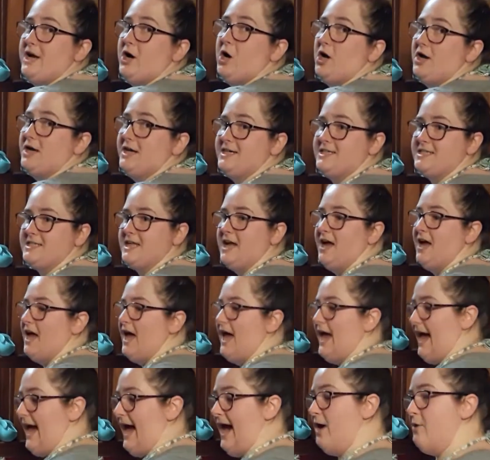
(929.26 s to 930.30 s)
honest.
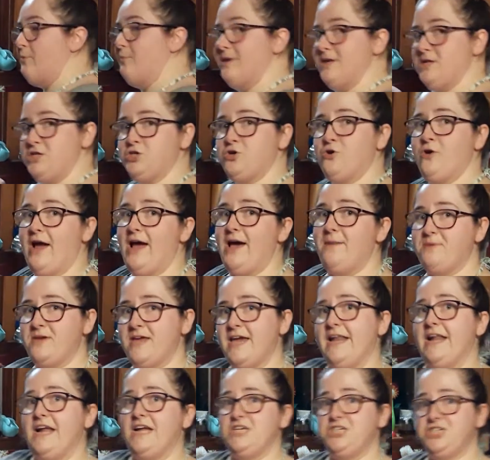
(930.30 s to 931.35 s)
How much crap
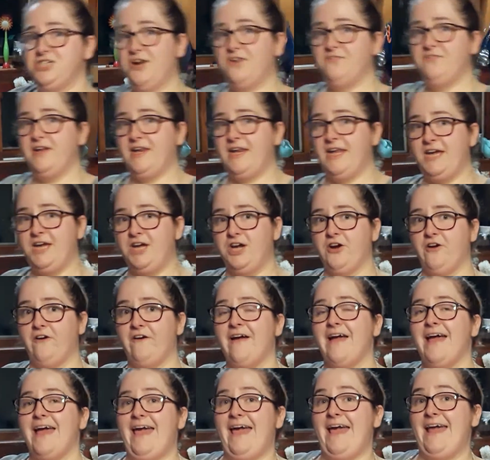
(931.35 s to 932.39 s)
can I shove in here